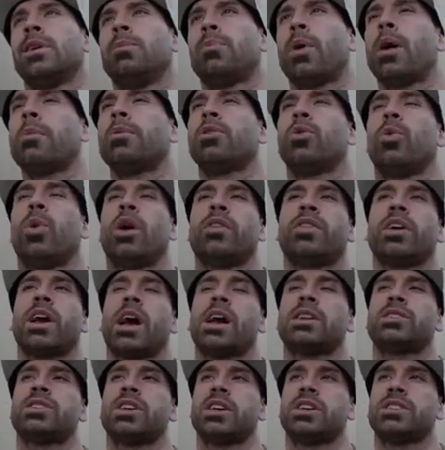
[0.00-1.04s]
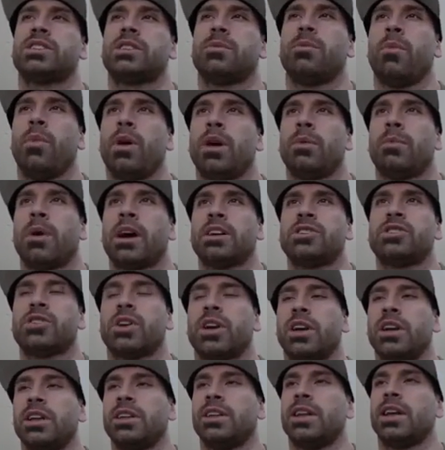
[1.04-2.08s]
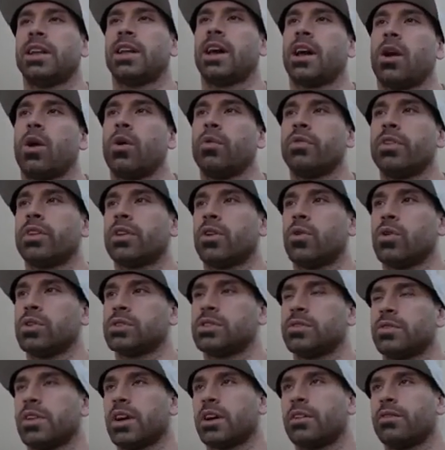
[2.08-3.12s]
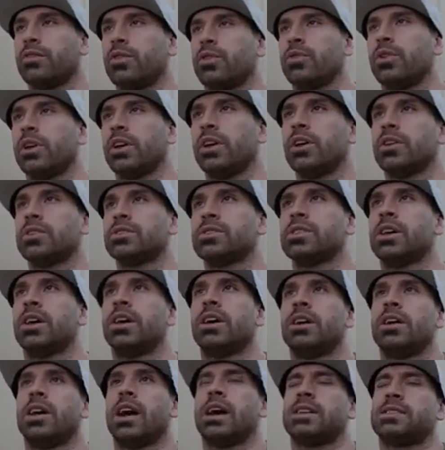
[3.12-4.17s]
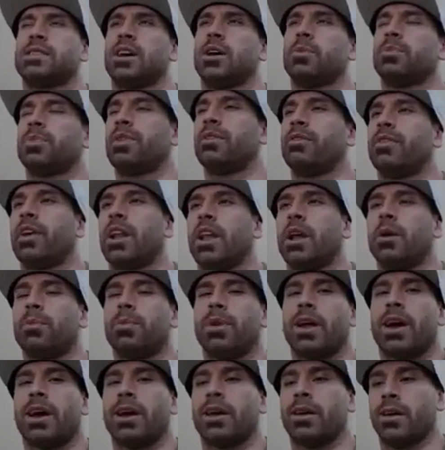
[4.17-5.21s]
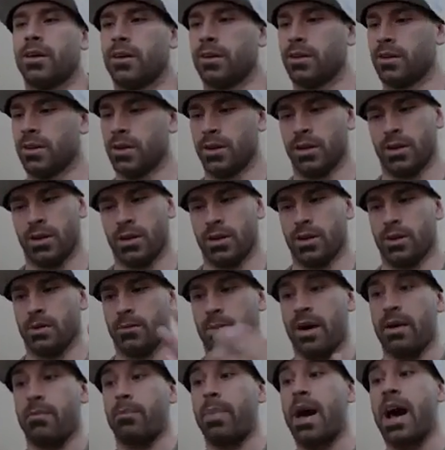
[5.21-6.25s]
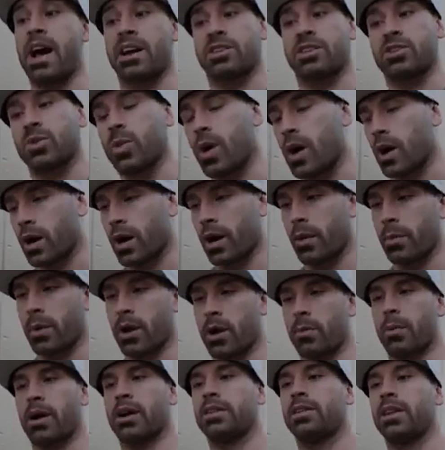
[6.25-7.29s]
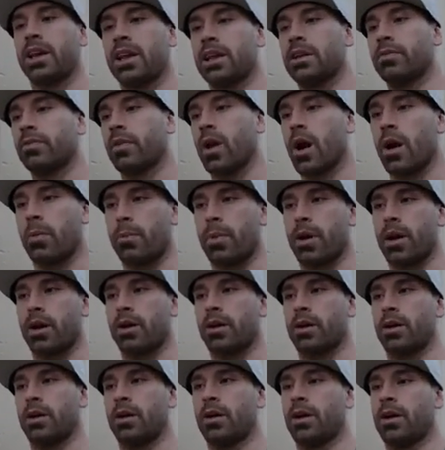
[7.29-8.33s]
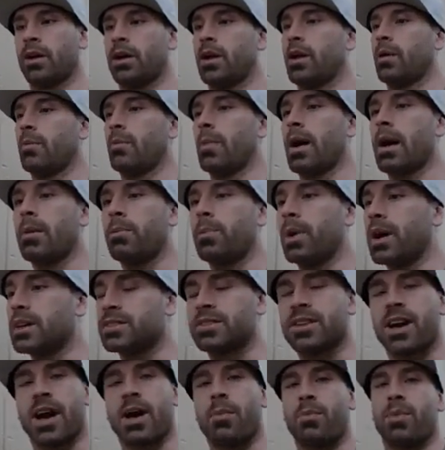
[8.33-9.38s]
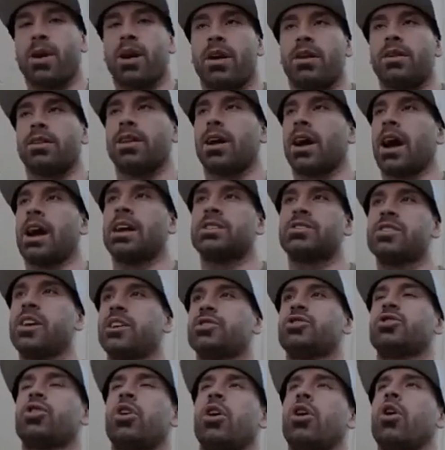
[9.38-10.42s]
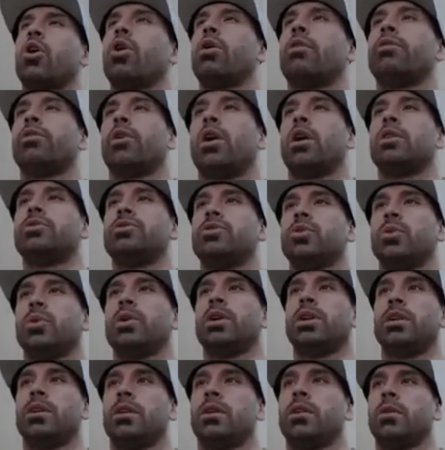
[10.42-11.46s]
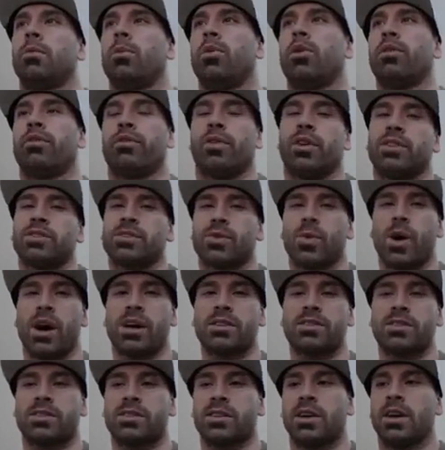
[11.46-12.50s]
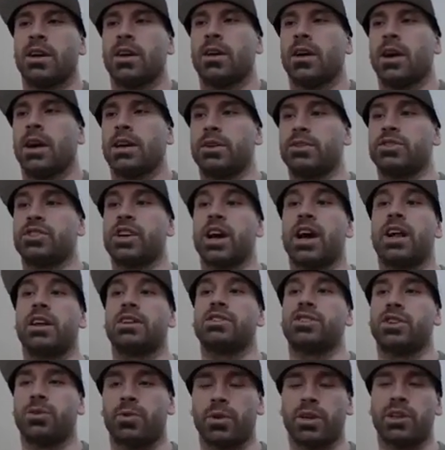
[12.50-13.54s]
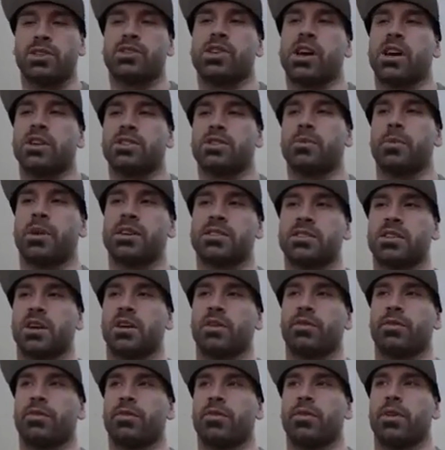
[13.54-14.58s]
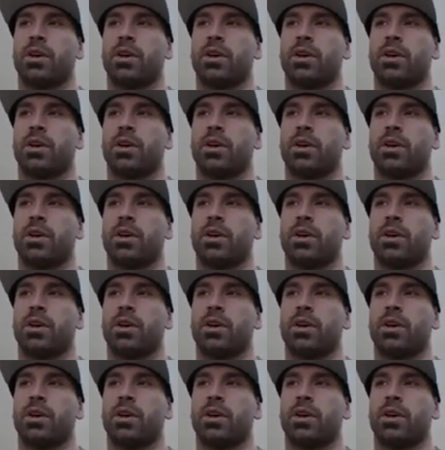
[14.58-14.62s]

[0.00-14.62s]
probably the one thing I changed in my training that like over the course of like a few years has helped develop, like my back squat got better, my deadlift got better, my bench got better. Like I just got stronger overall doing more front squats and really challenging myself